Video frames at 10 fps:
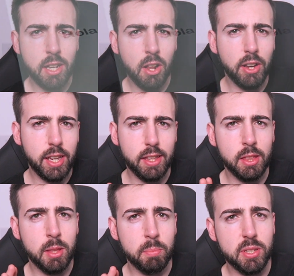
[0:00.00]
like
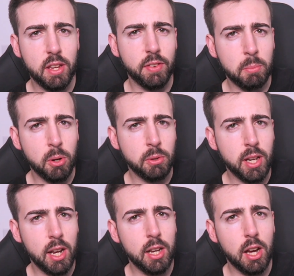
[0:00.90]
the Pacific blue
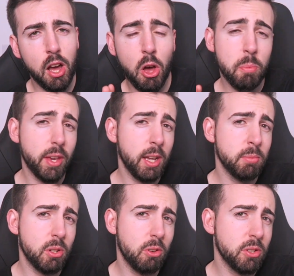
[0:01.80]
colour. I hope it
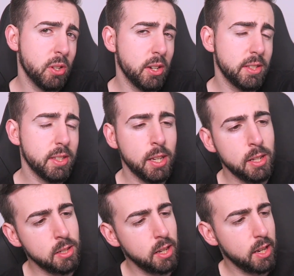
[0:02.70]
comes across nice
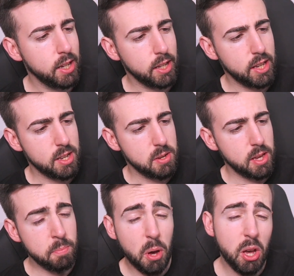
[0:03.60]
in
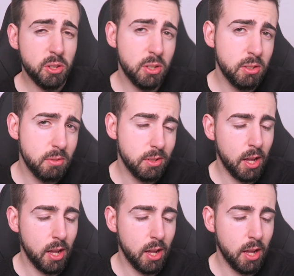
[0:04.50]
person.